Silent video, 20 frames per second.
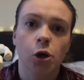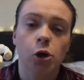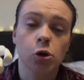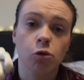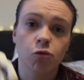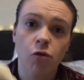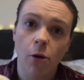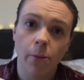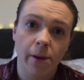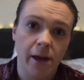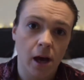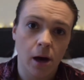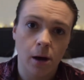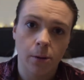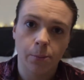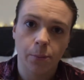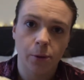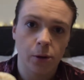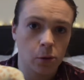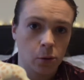growing
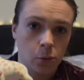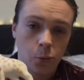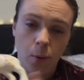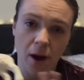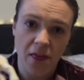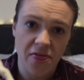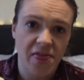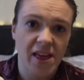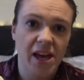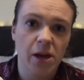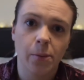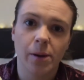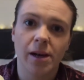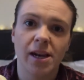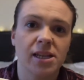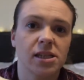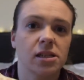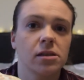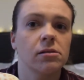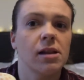up or when they were
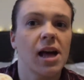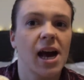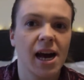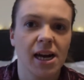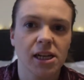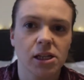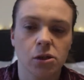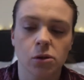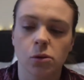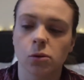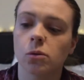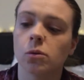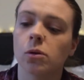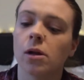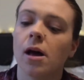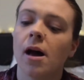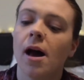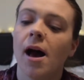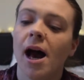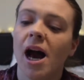little at
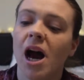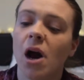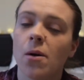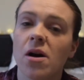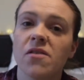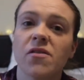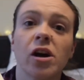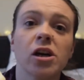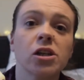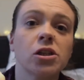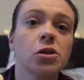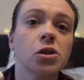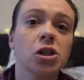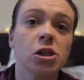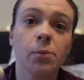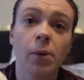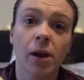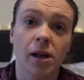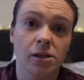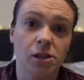all. However, I took
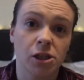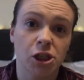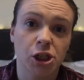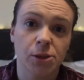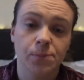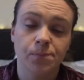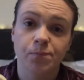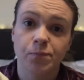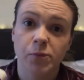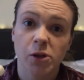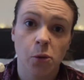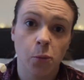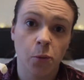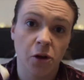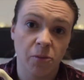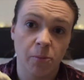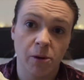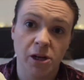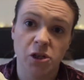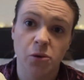the plunge
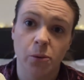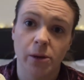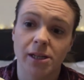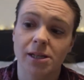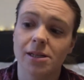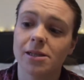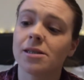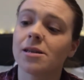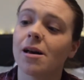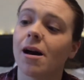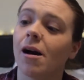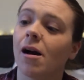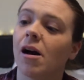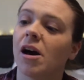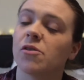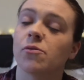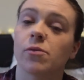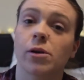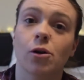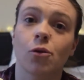with my twins.
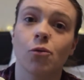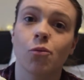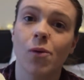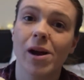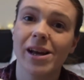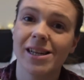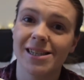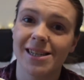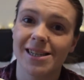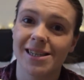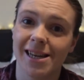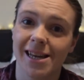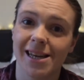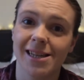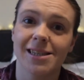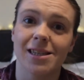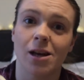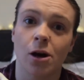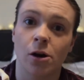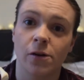I regretted
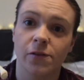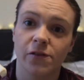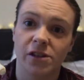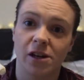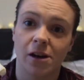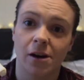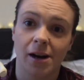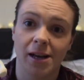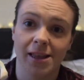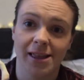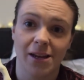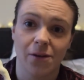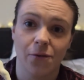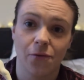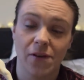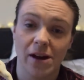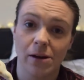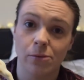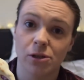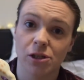it after I then
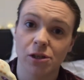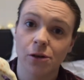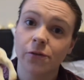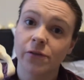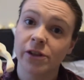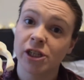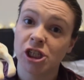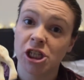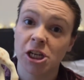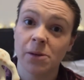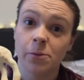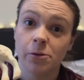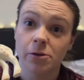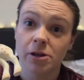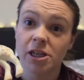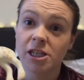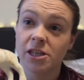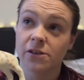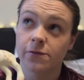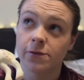found Sophie cheaper
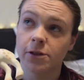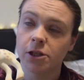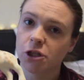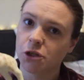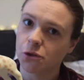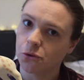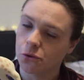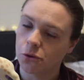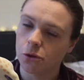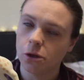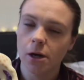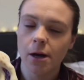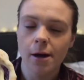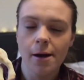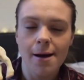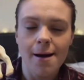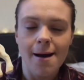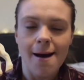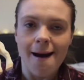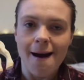in a different store,
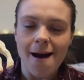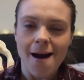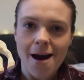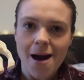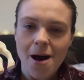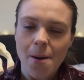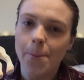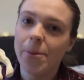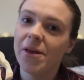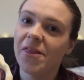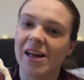but